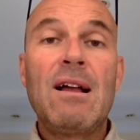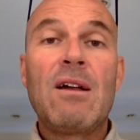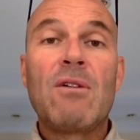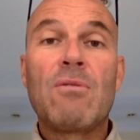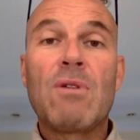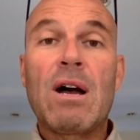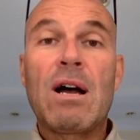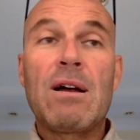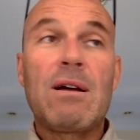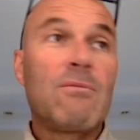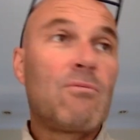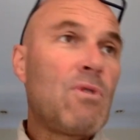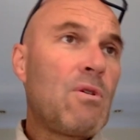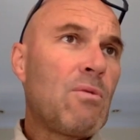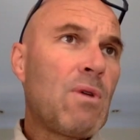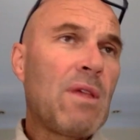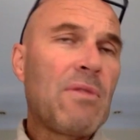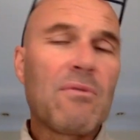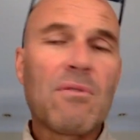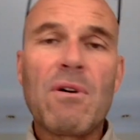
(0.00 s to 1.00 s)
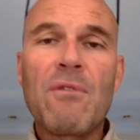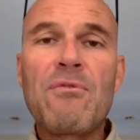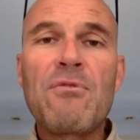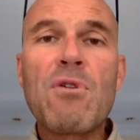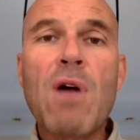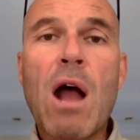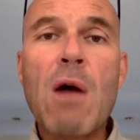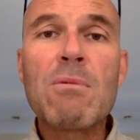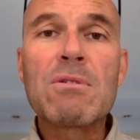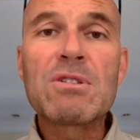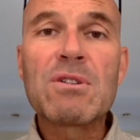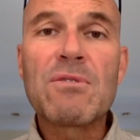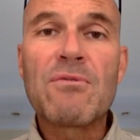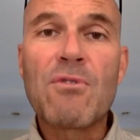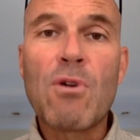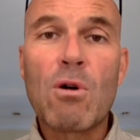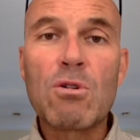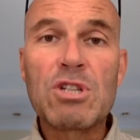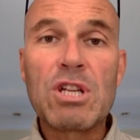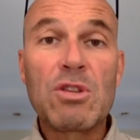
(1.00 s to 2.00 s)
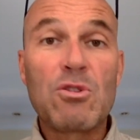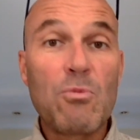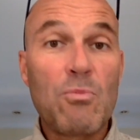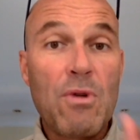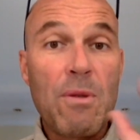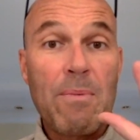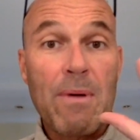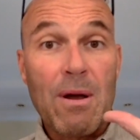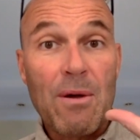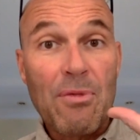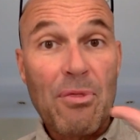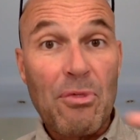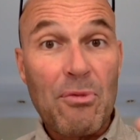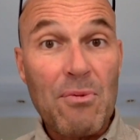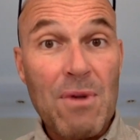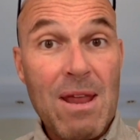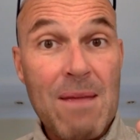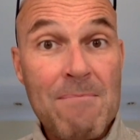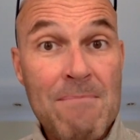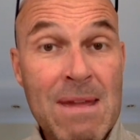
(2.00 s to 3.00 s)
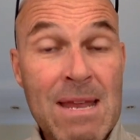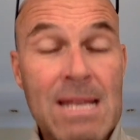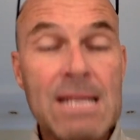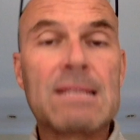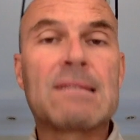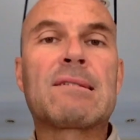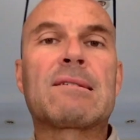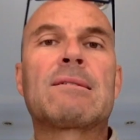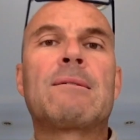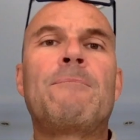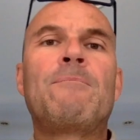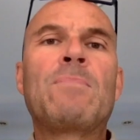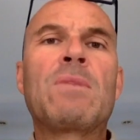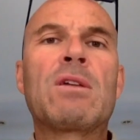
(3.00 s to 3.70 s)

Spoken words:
We went for a few hours of coaching to prepare a 3 minutes